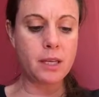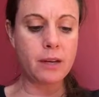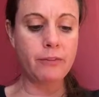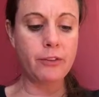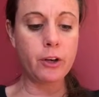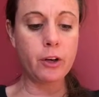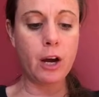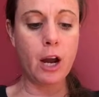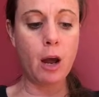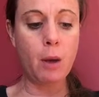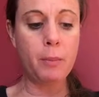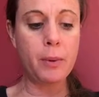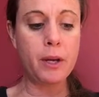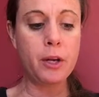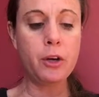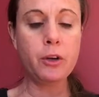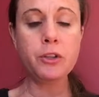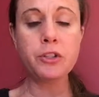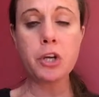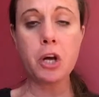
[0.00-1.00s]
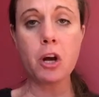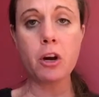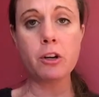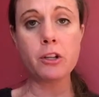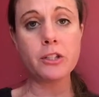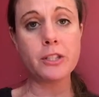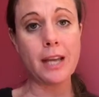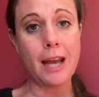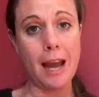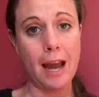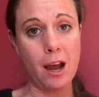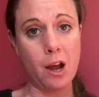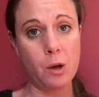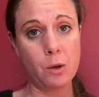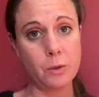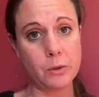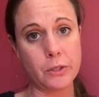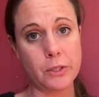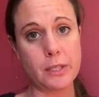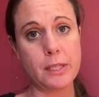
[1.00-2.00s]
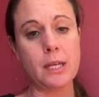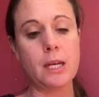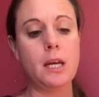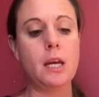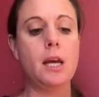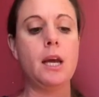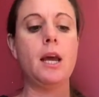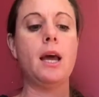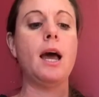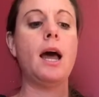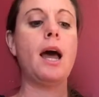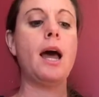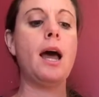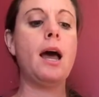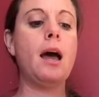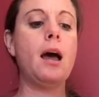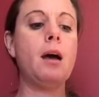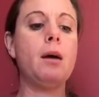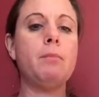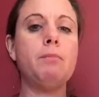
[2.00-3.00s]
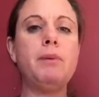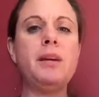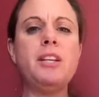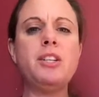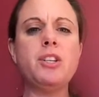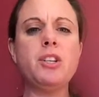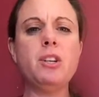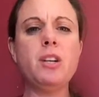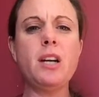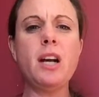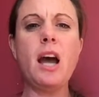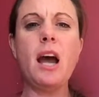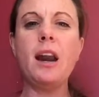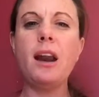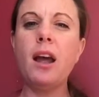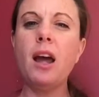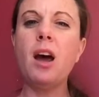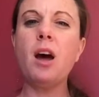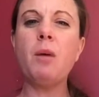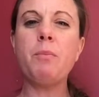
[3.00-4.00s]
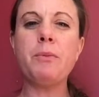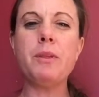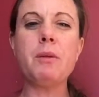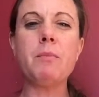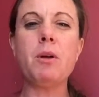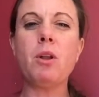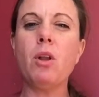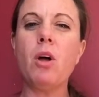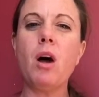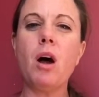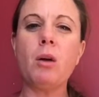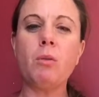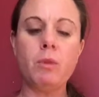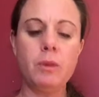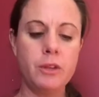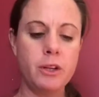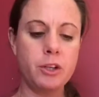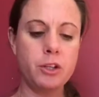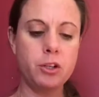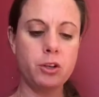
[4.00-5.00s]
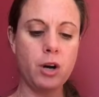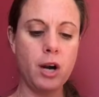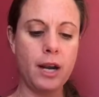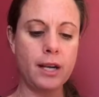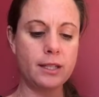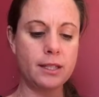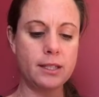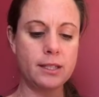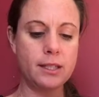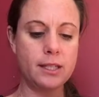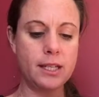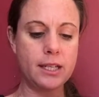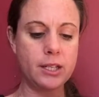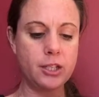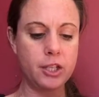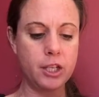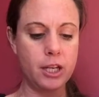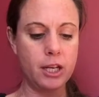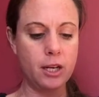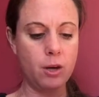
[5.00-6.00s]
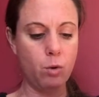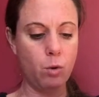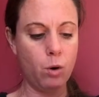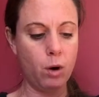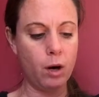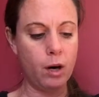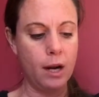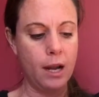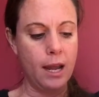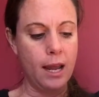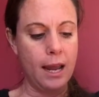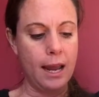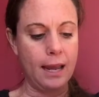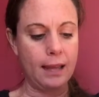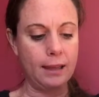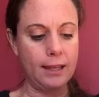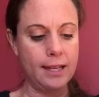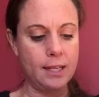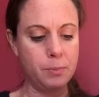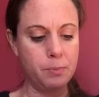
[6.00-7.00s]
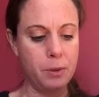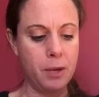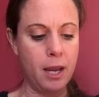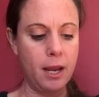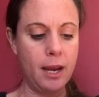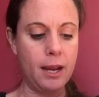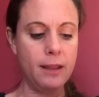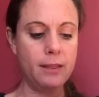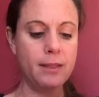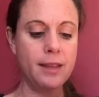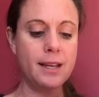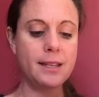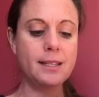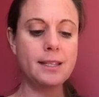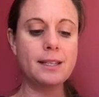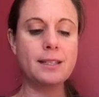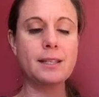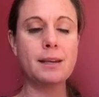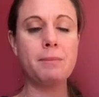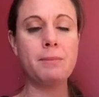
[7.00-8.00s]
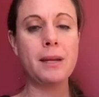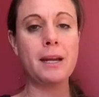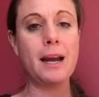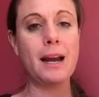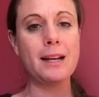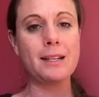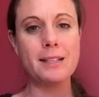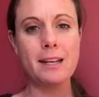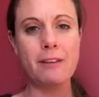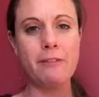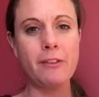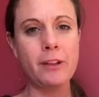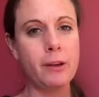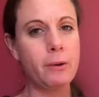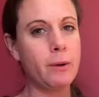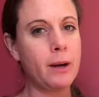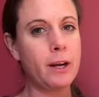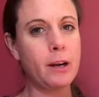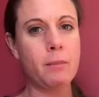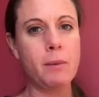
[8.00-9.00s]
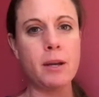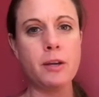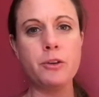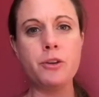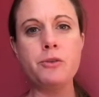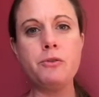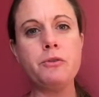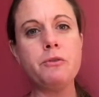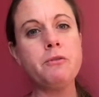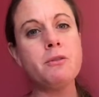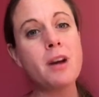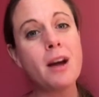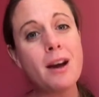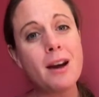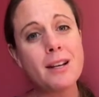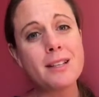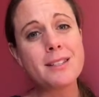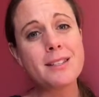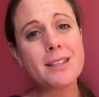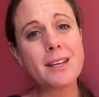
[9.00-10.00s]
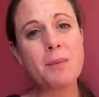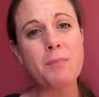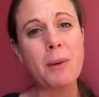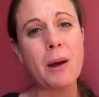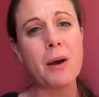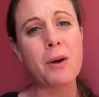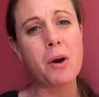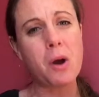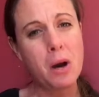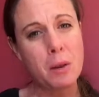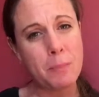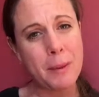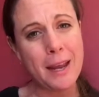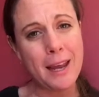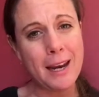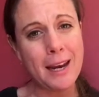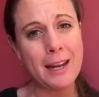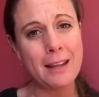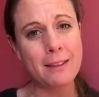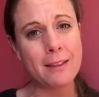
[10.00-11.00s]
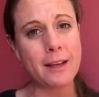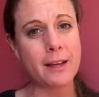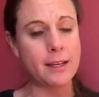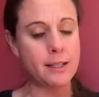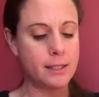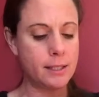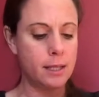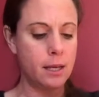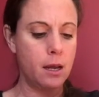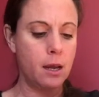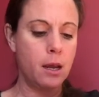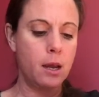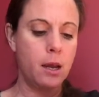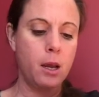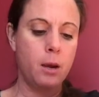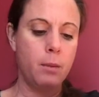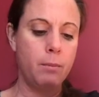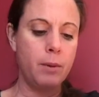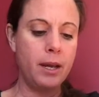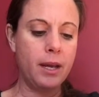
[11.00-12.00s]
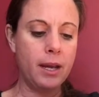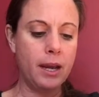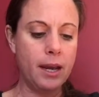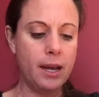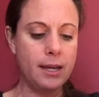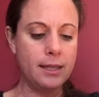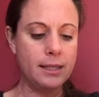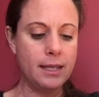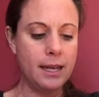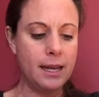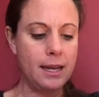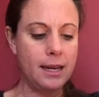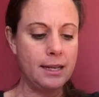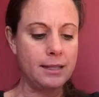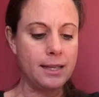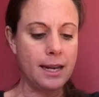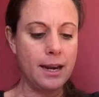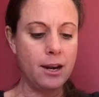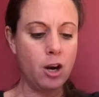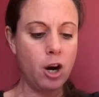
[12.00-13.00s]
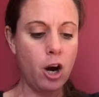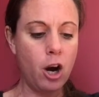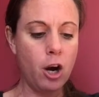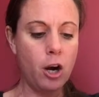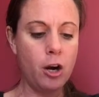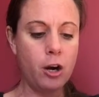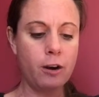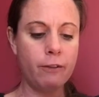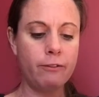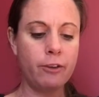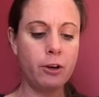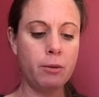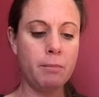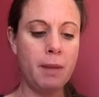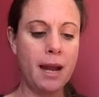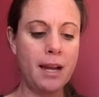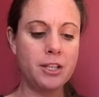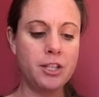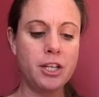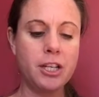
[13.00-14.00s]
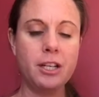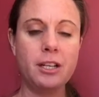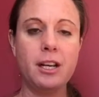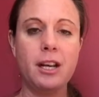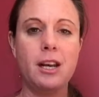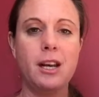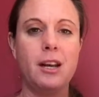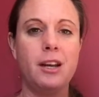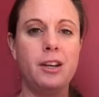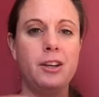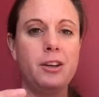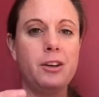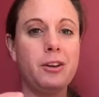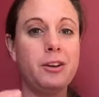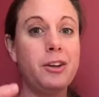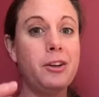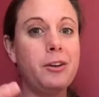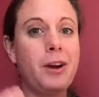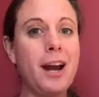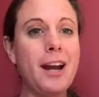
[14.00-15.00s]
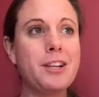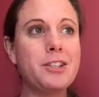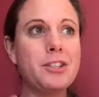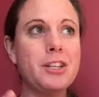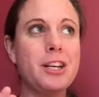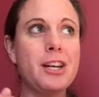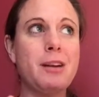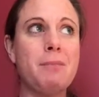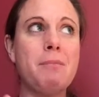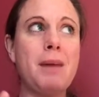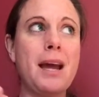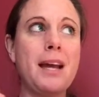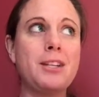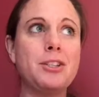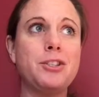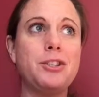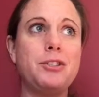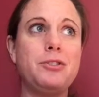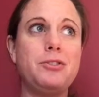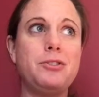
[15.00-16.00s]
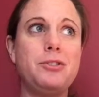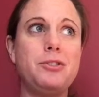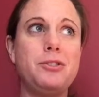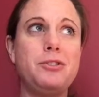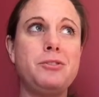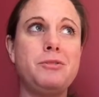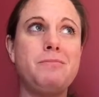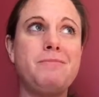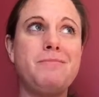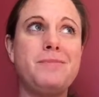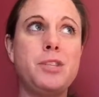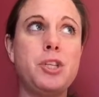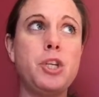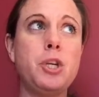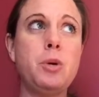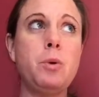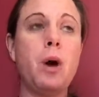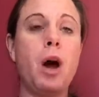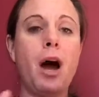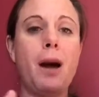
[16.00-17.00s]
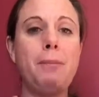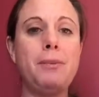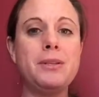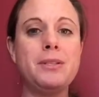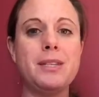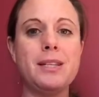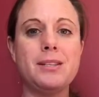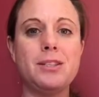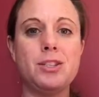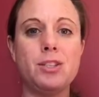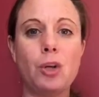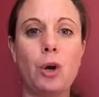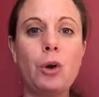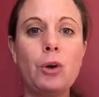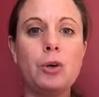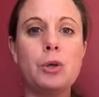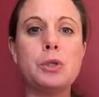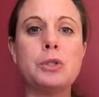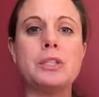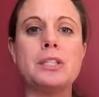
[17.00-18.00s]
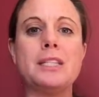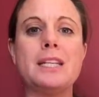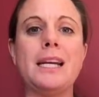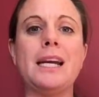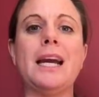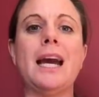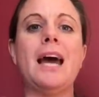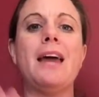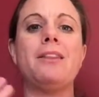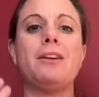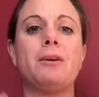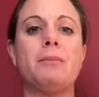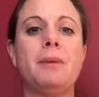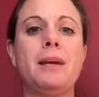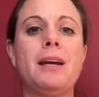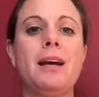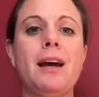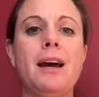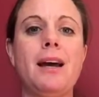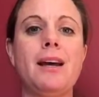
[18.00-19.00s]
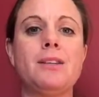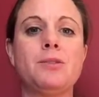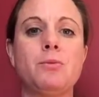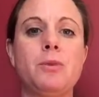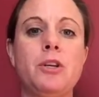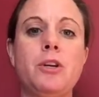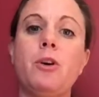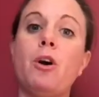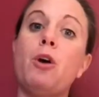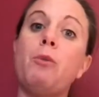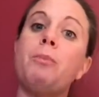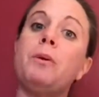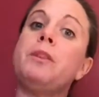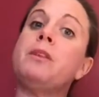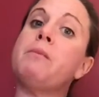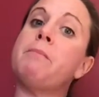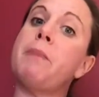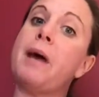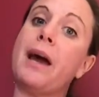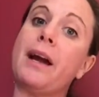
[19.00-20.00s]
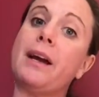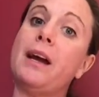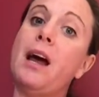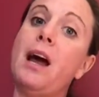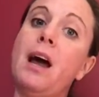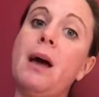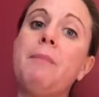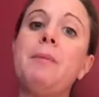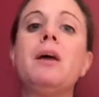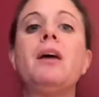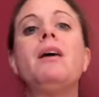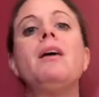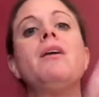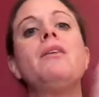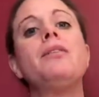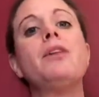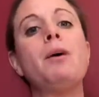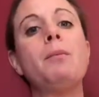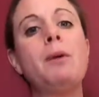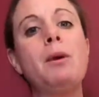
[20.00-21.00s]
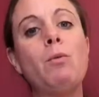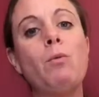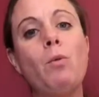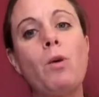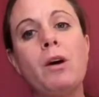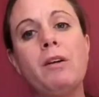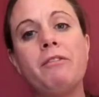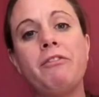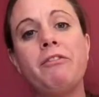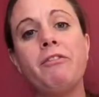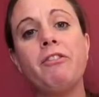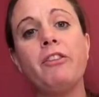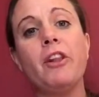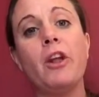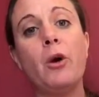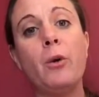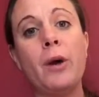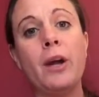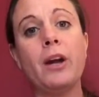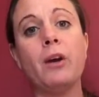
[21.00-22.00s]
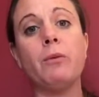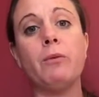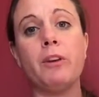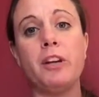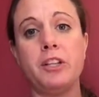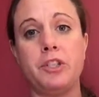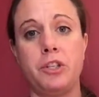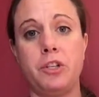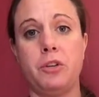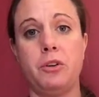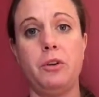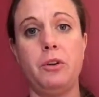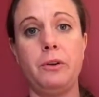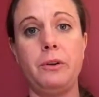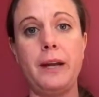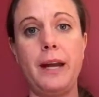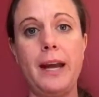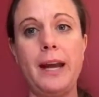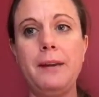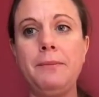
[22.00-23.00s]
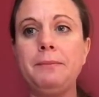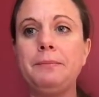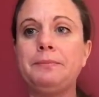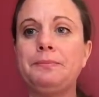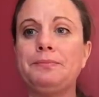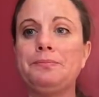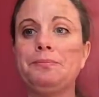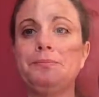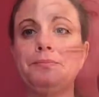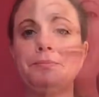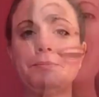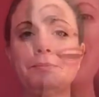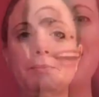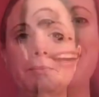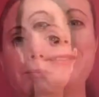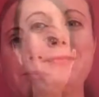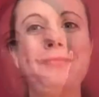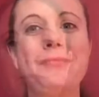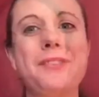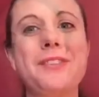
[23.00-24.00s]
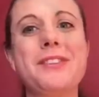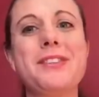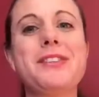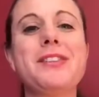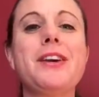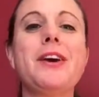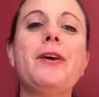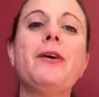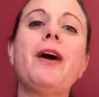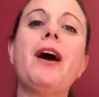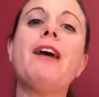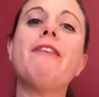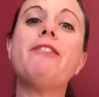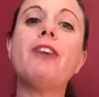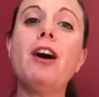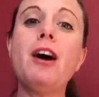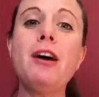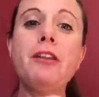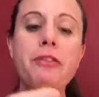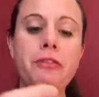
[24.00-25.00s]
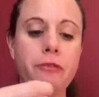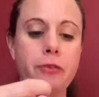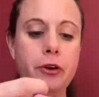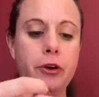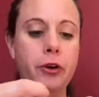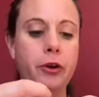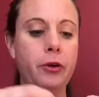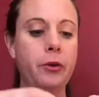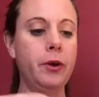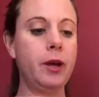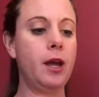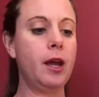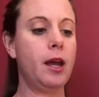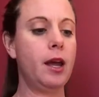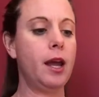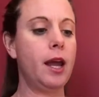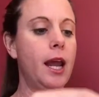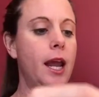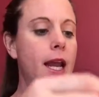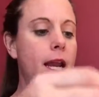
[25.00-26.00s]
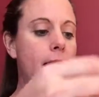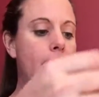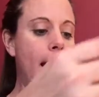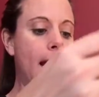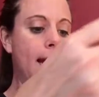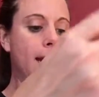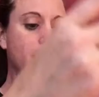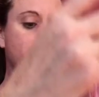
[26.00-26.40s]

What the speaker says: if you're helping your daughters out, be sure to kind of help them along when they're trying to stitch it or at least pin it. This is something I definitely recommend. You do not skip out on pinning this because it is a curve. You're matching, you're actually going to match two opposite circles together, because when you open them back up, there'll be one flowing original, okay? Okay, so I've gone through and I